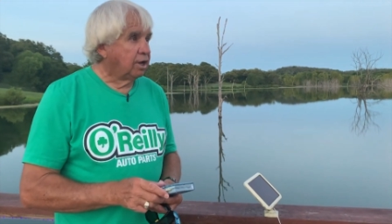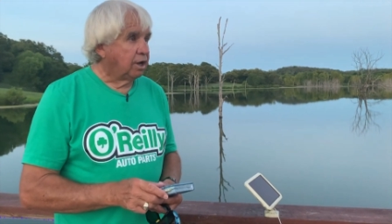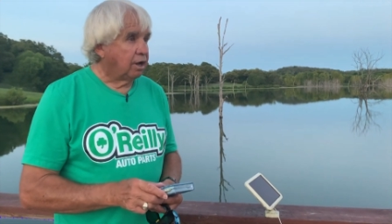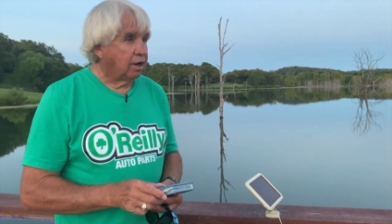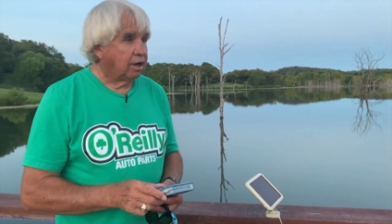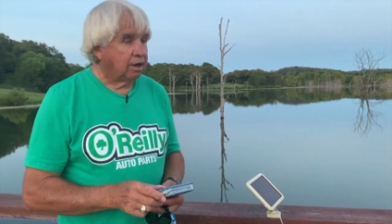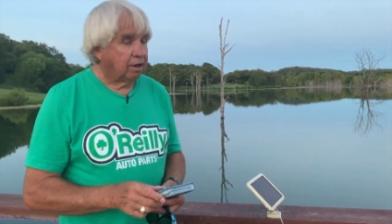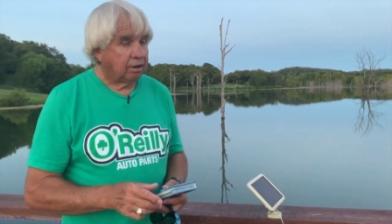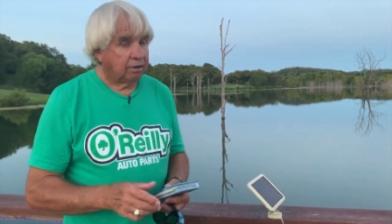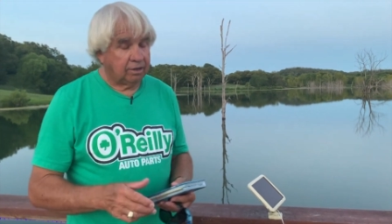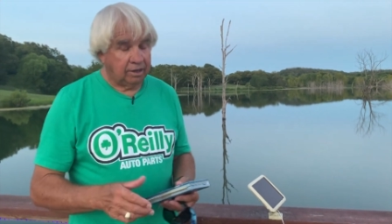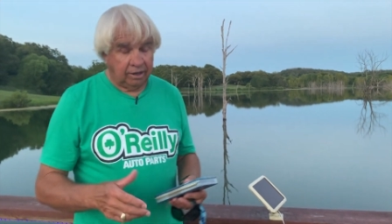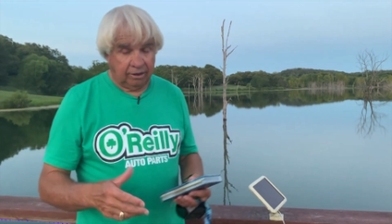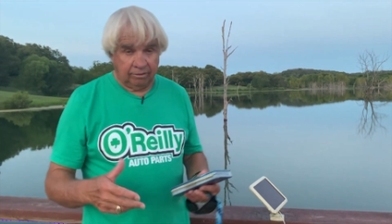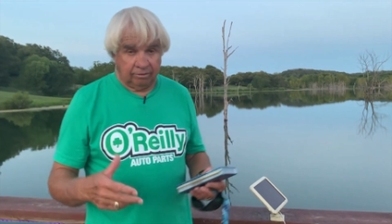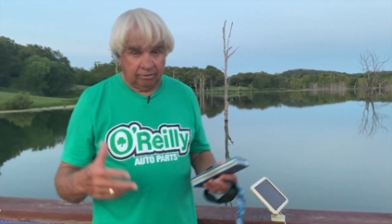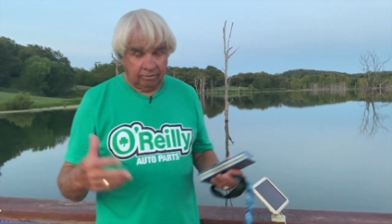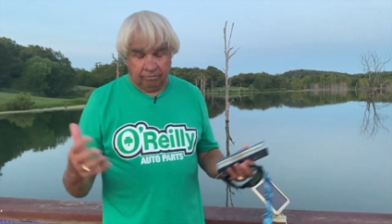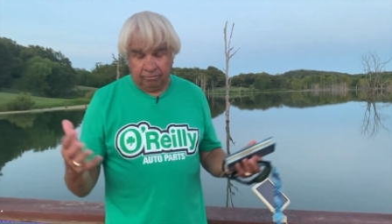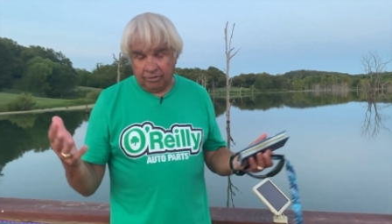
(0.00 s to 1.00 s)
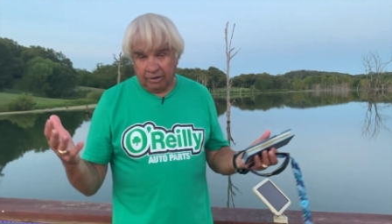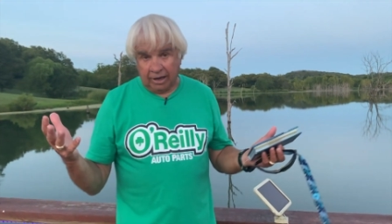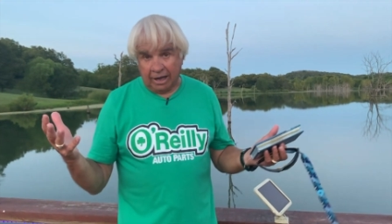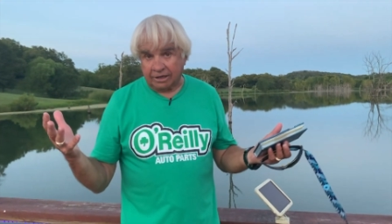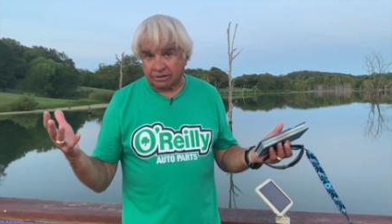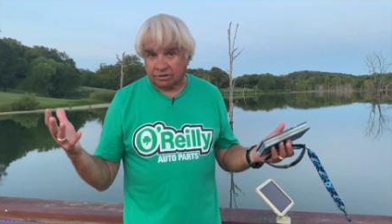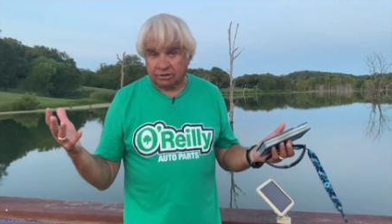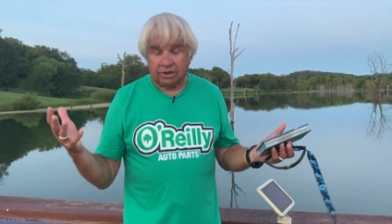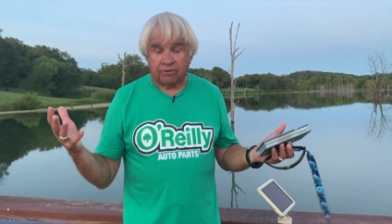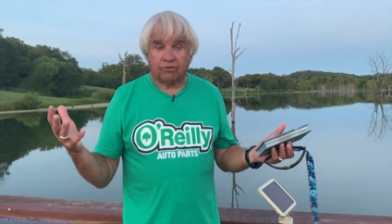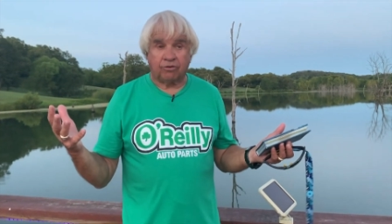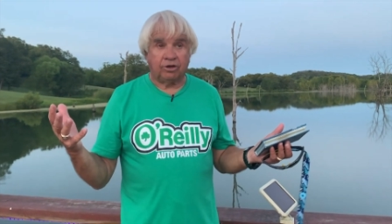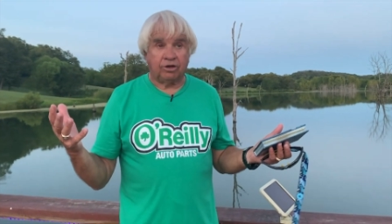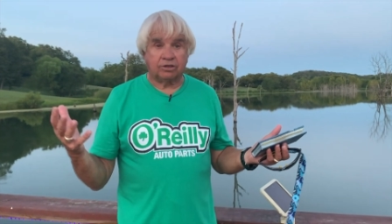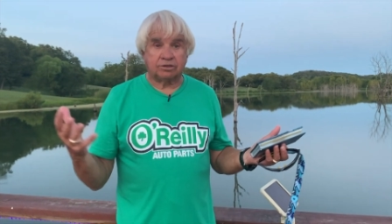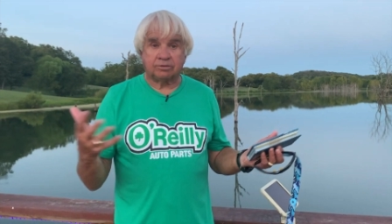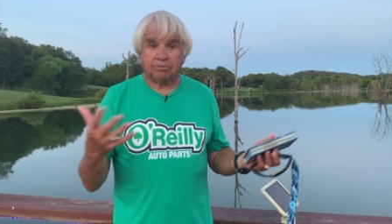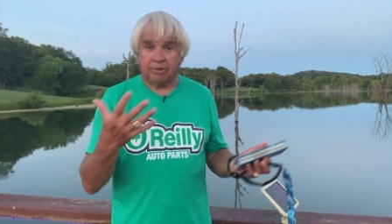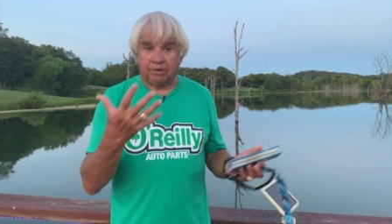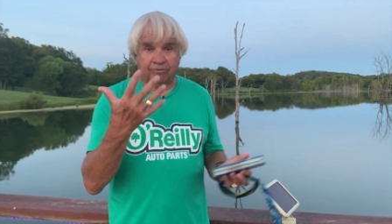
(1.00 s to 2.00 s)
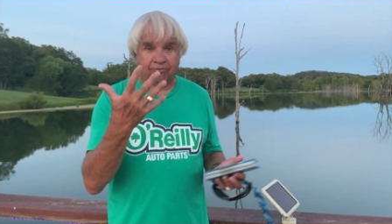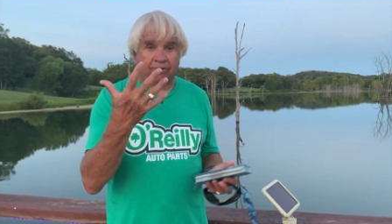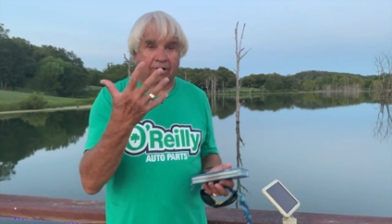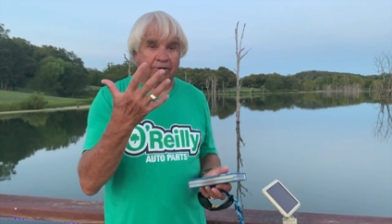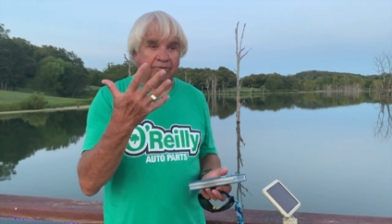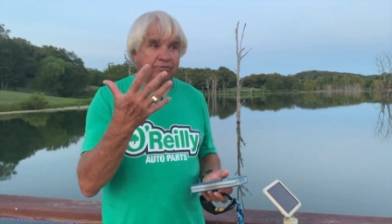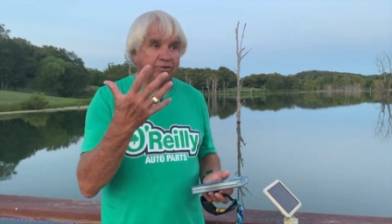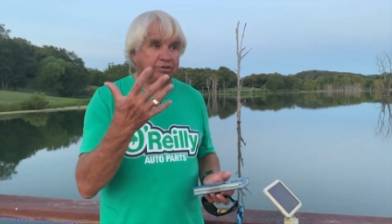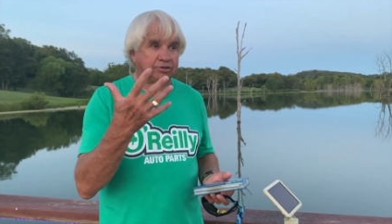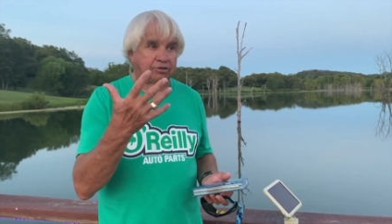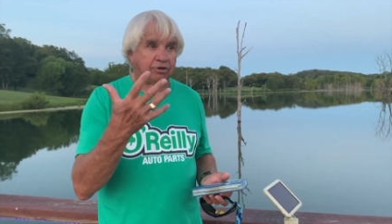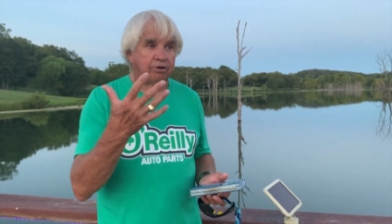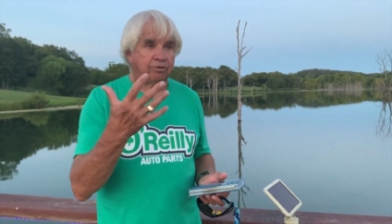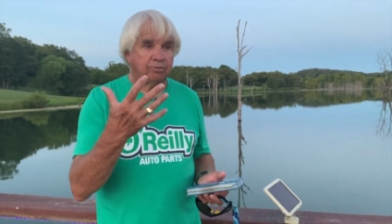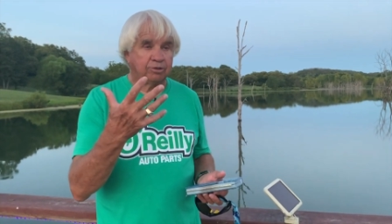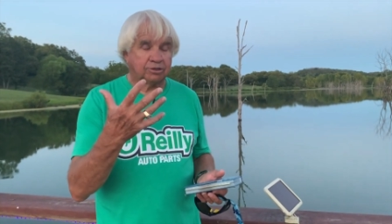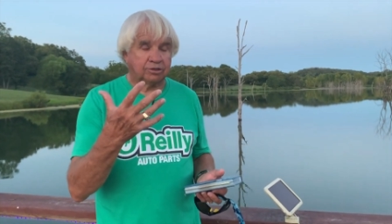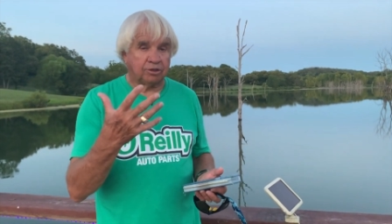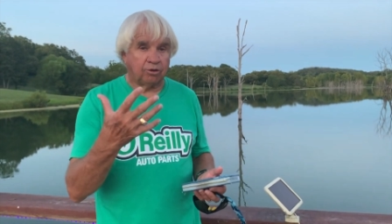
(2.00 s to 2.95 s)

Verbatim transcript: uh, in the last several years have been five fish tournaments.